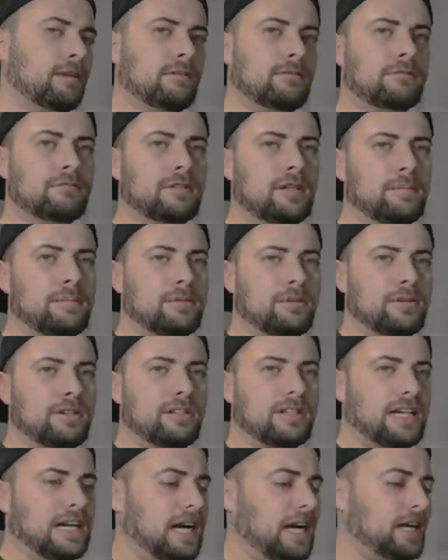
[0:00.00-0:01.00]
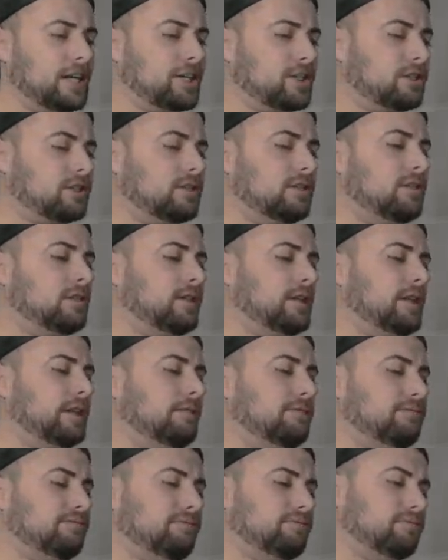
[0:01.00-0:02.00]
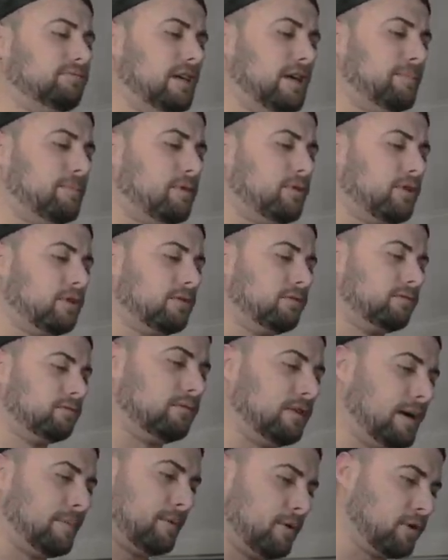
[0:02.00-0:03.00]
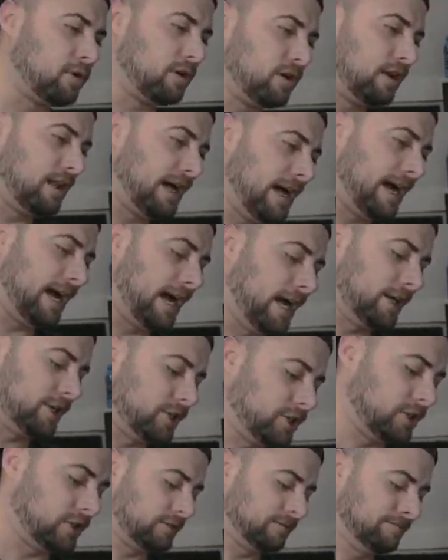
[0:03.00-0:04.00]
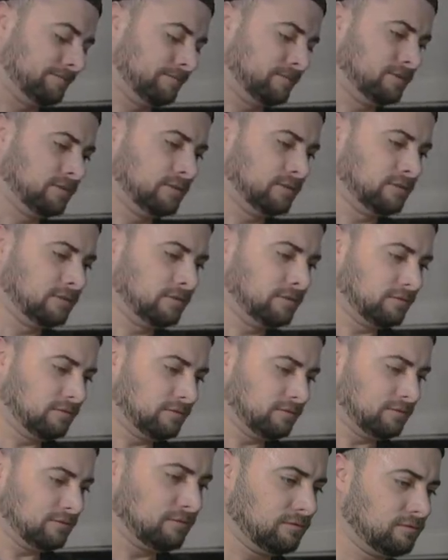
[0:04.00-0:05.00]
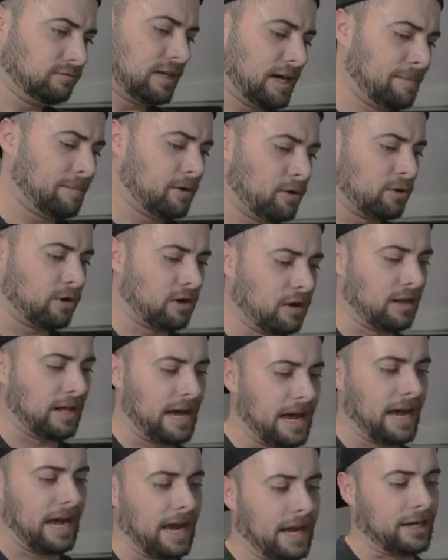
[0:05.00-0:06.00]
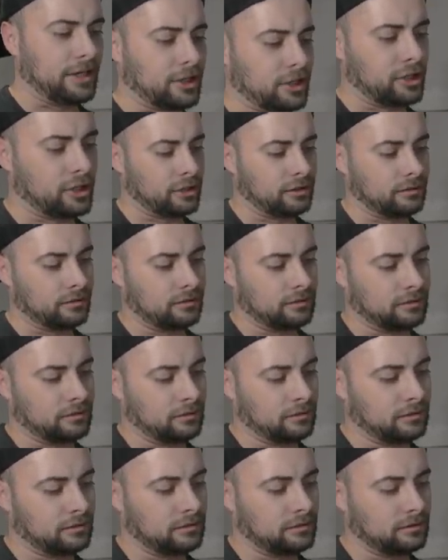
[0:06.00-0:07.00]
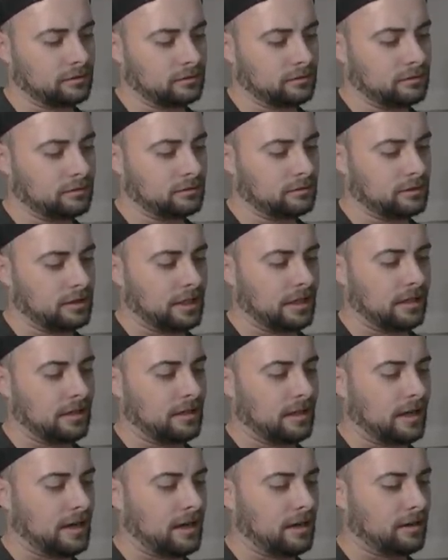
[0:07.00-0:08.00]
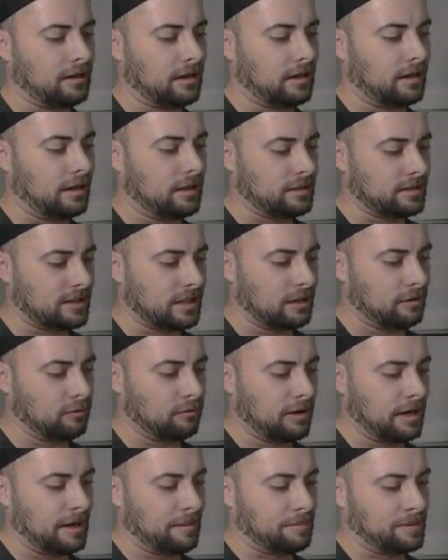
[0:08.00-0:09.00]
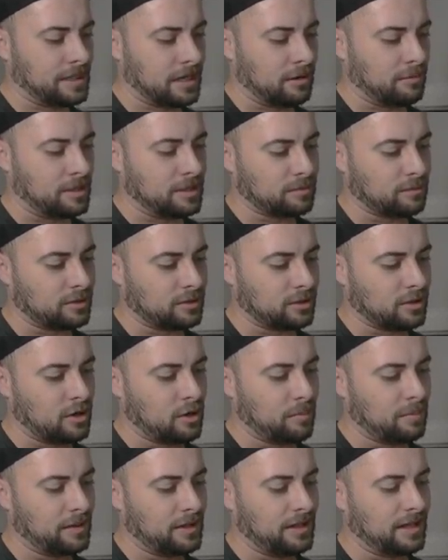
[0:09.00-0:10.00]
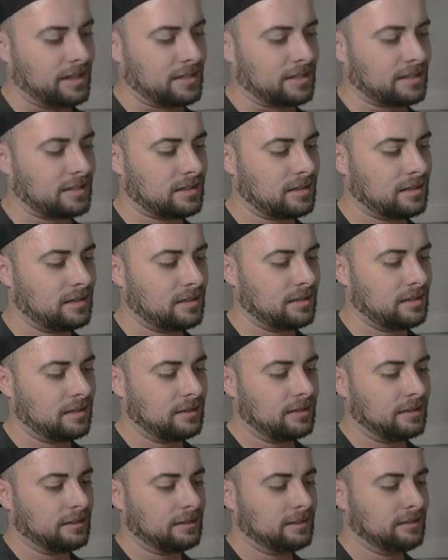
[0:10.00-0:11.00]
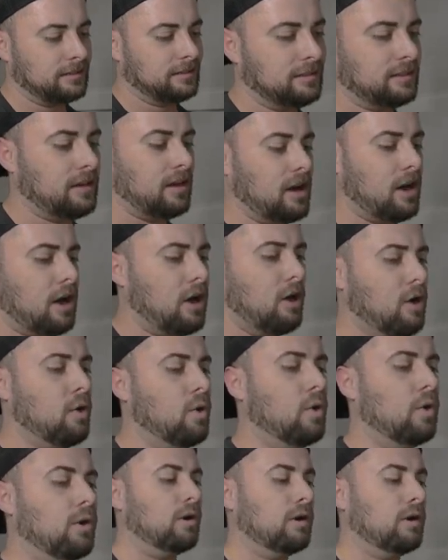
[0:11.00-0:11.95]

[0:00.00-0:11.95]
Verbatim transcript: Rebel Clash. Okay. Rebel Rebel Clash. Rebel Clash. Ha, this thing ripped. How am I supposed to open this? No.